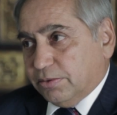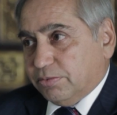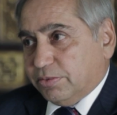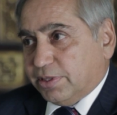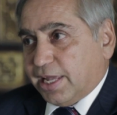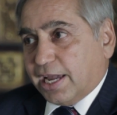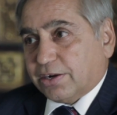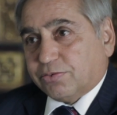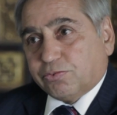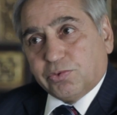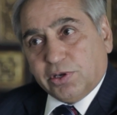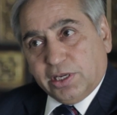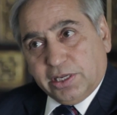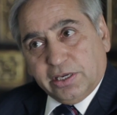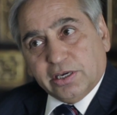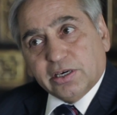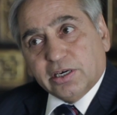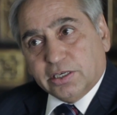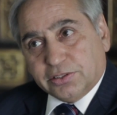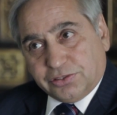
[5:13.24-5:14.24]
That
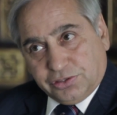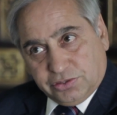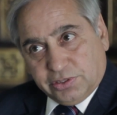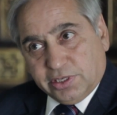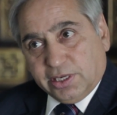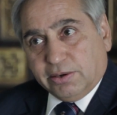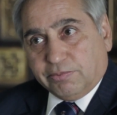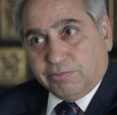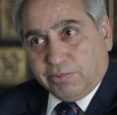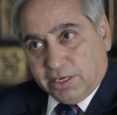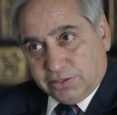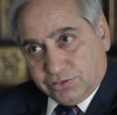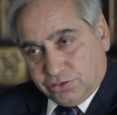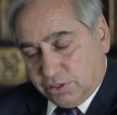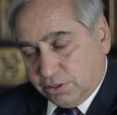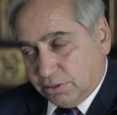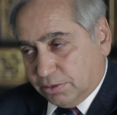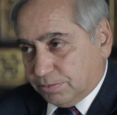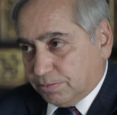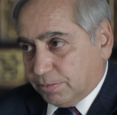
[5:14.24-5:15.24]
really hurts the
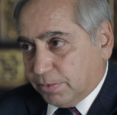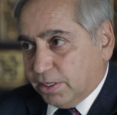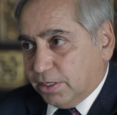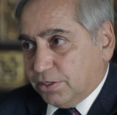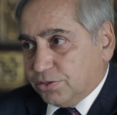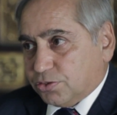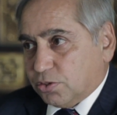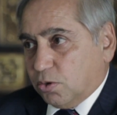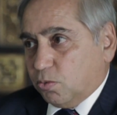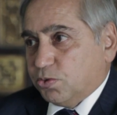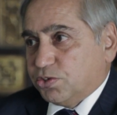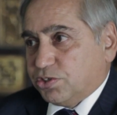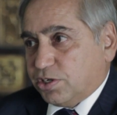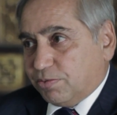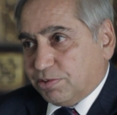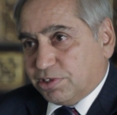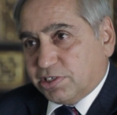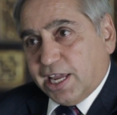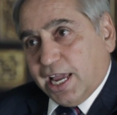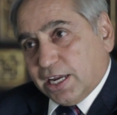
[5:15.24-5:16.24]
investor. So
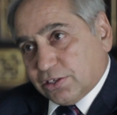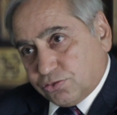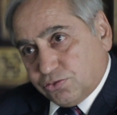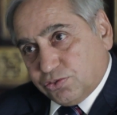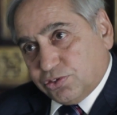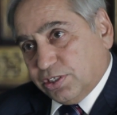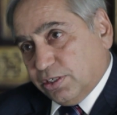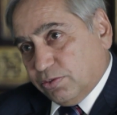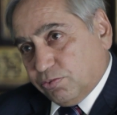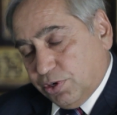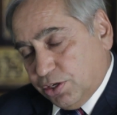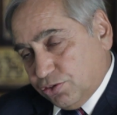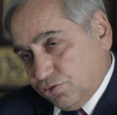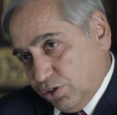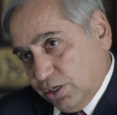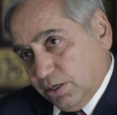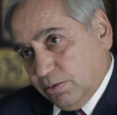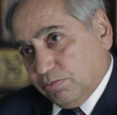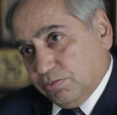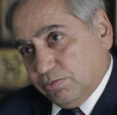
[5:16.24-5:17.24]
whichever tax
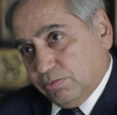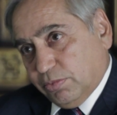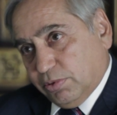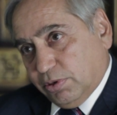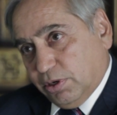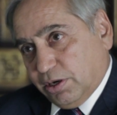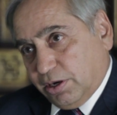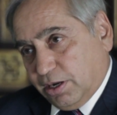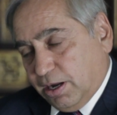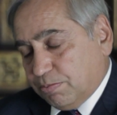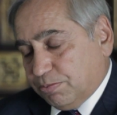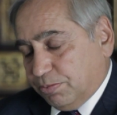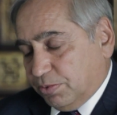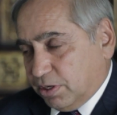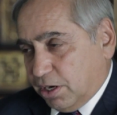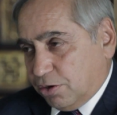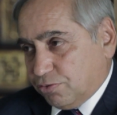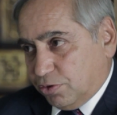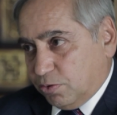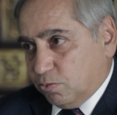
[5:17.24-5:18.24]
regime a
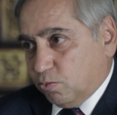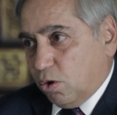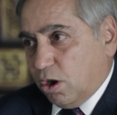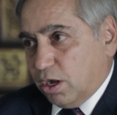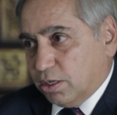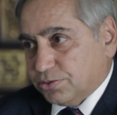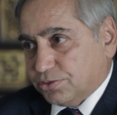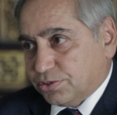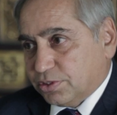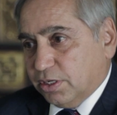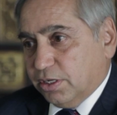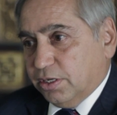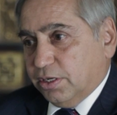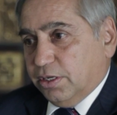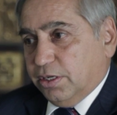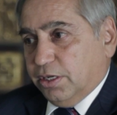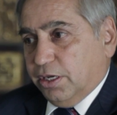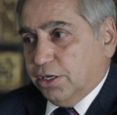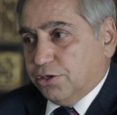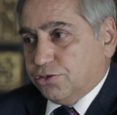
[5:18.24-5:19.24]
country wants,
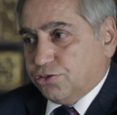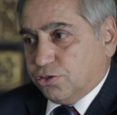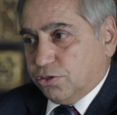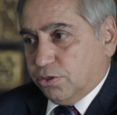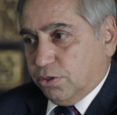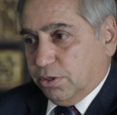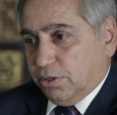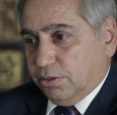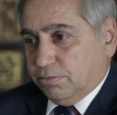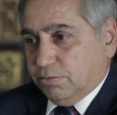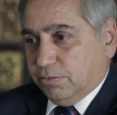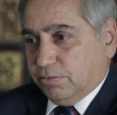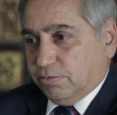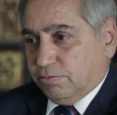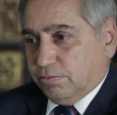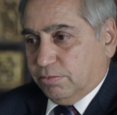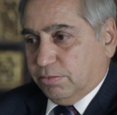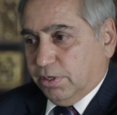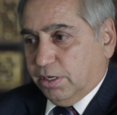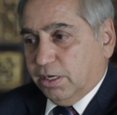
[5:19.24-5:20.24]
it should
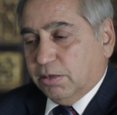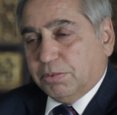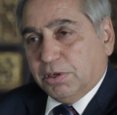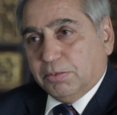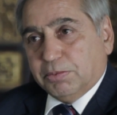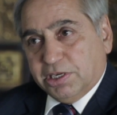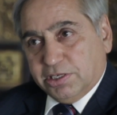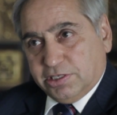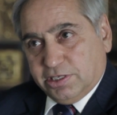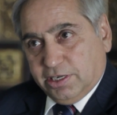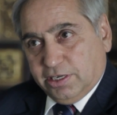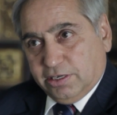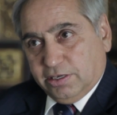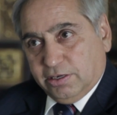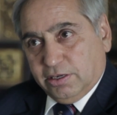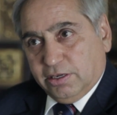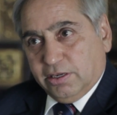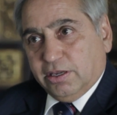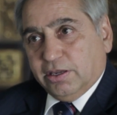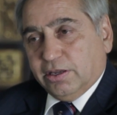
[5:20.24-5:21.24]
implement it
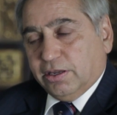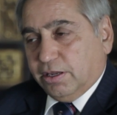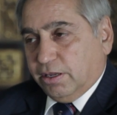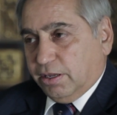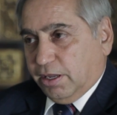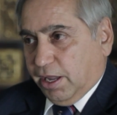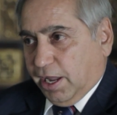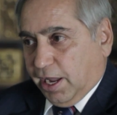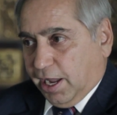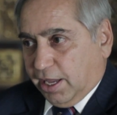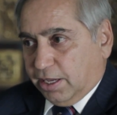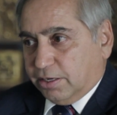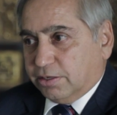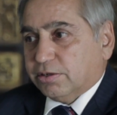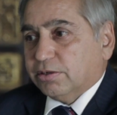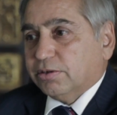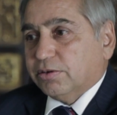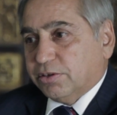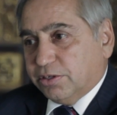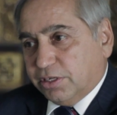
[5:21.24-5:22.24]
and
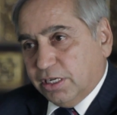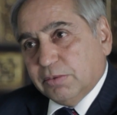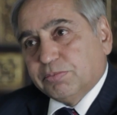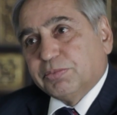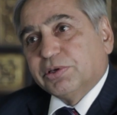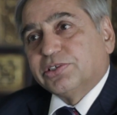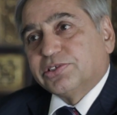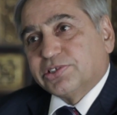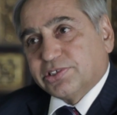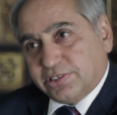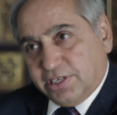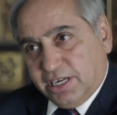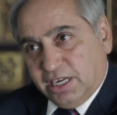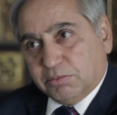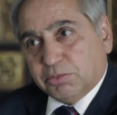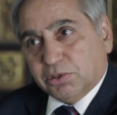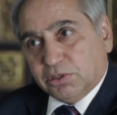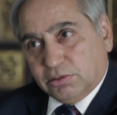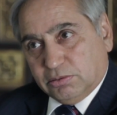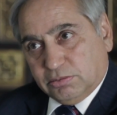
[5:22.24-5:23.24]
keep it
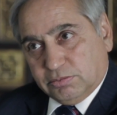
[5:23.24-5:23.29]
stable.